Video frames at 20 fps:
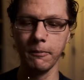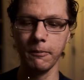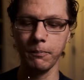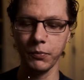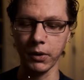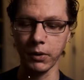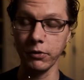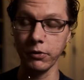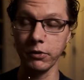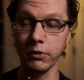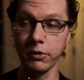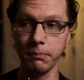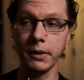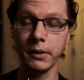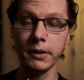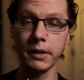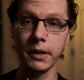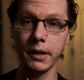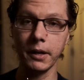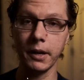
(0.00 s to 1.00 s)
There was a
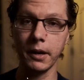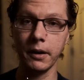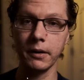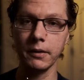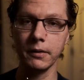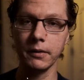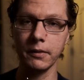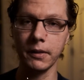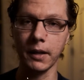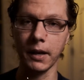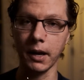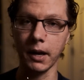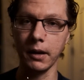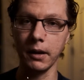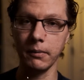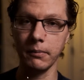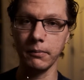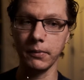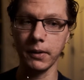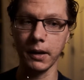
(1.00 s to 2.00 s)
billionaire
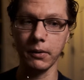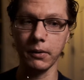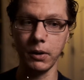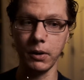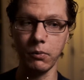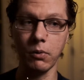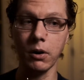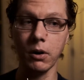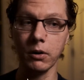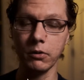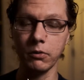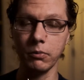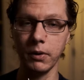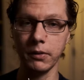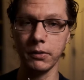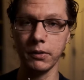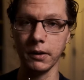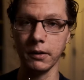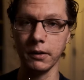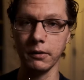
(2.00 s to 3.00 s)
that we worked
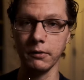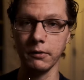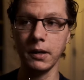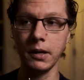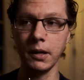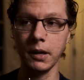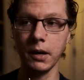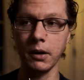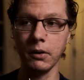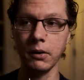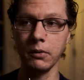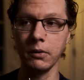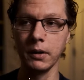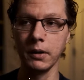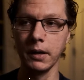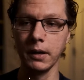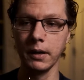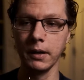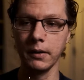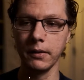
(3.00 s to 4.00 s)
with on a video
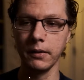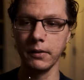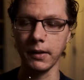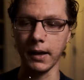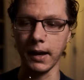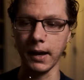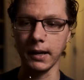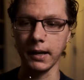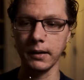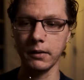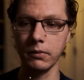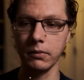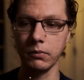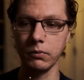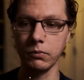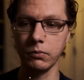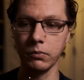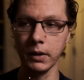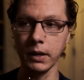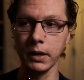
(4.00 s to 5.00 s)
that
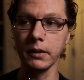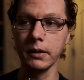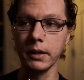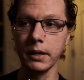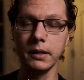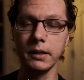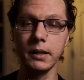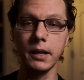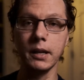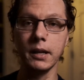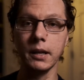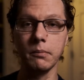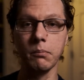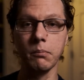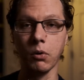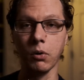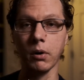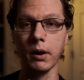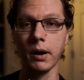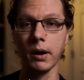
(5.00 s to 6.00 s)
really needed
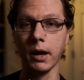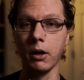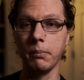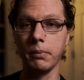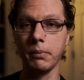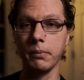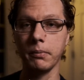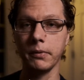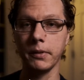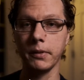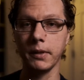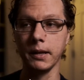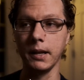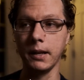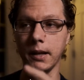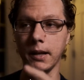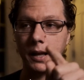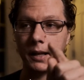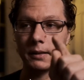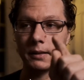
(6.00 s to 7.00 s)
more help. They
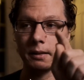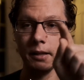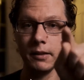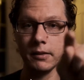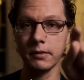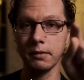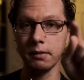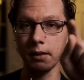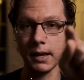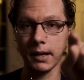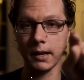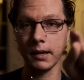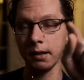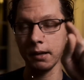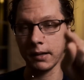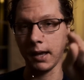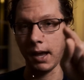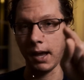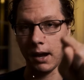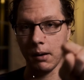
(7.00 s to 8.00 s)
needed at least like
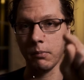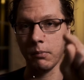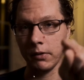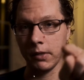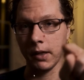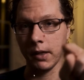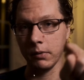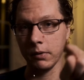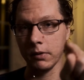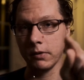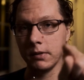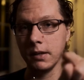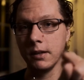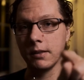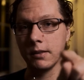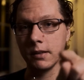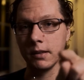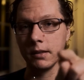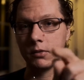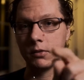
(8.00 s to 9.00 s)
a camera that was
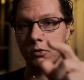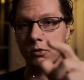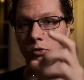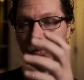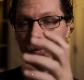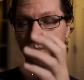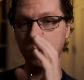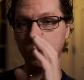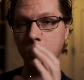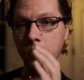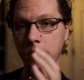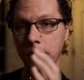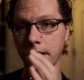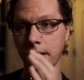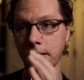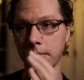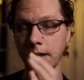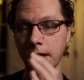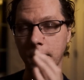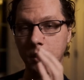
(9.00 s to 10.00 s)
decent to record
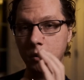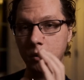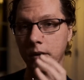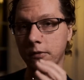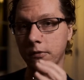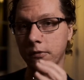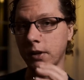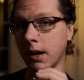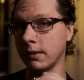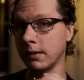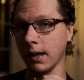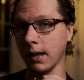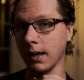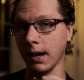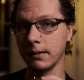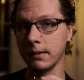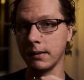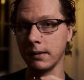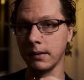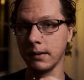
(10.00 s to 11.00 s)
them. They could have done
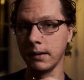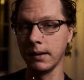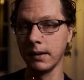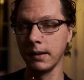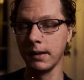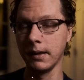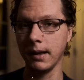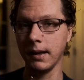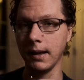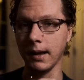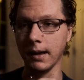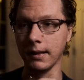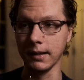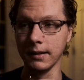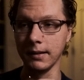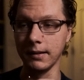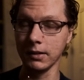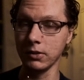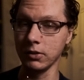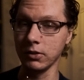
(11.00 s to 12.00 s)
that, and
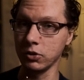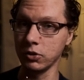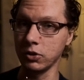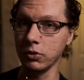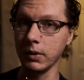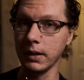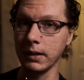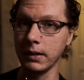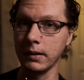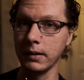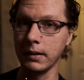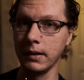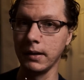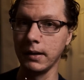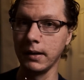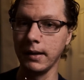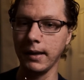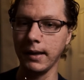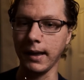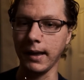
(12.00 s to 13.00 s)
they didn't do it.
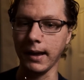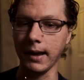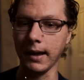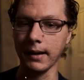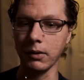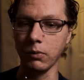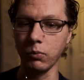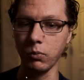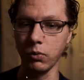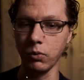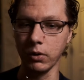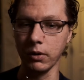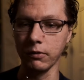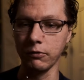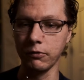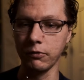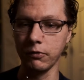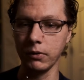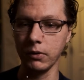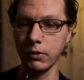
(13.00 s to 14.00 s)
And it would
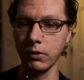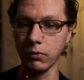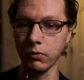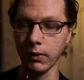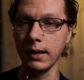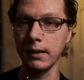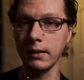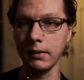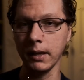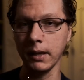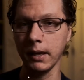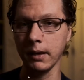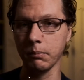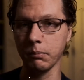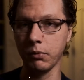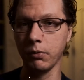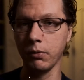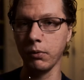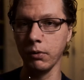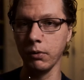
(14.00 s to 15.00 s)
have greatly
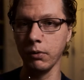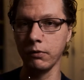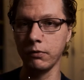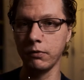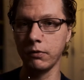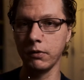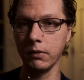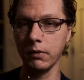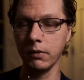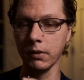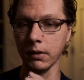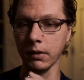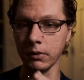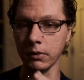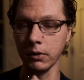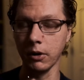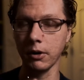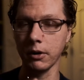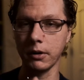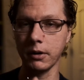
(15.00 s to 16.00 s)
improved the
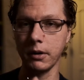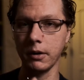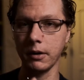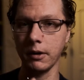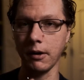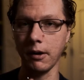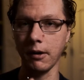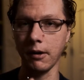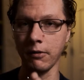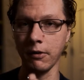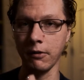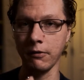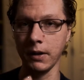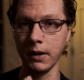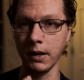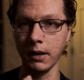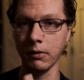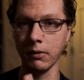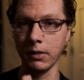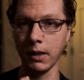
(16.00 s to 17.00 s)
look of the
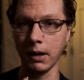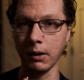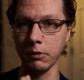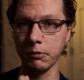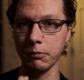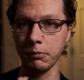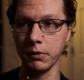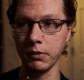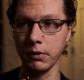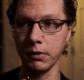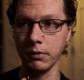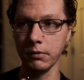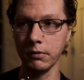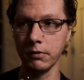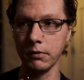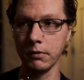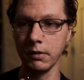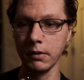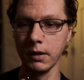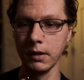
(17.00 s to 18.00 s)
video that was
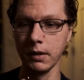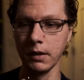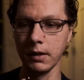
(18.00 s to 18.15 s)
produced.